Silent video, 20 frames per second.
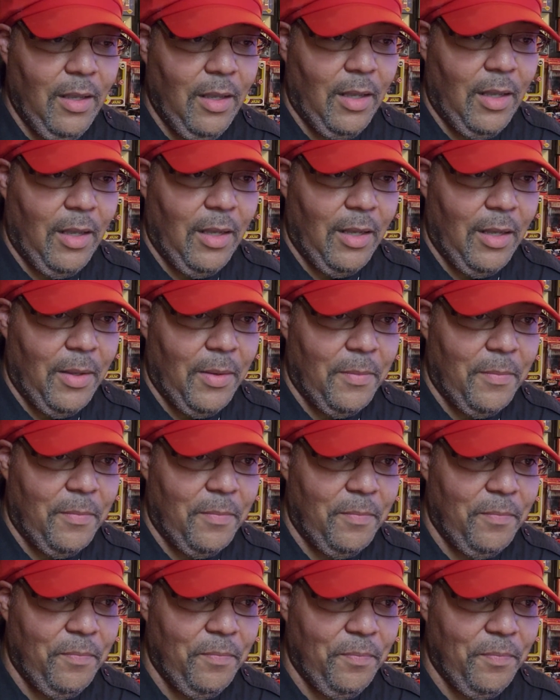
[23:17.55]

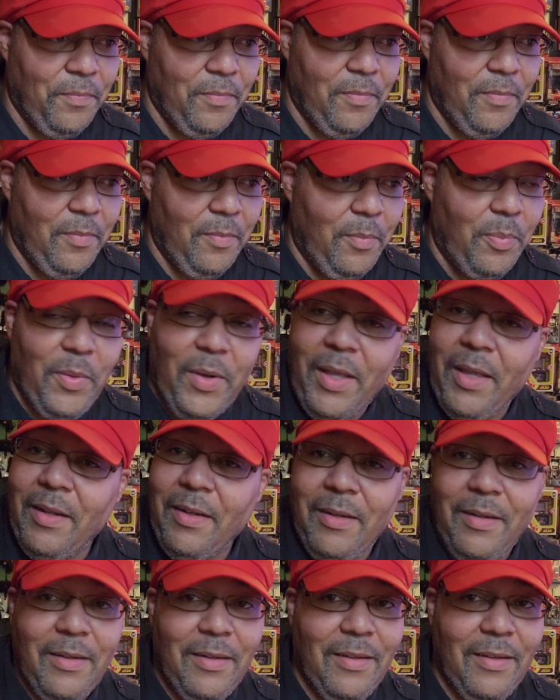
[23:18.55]
But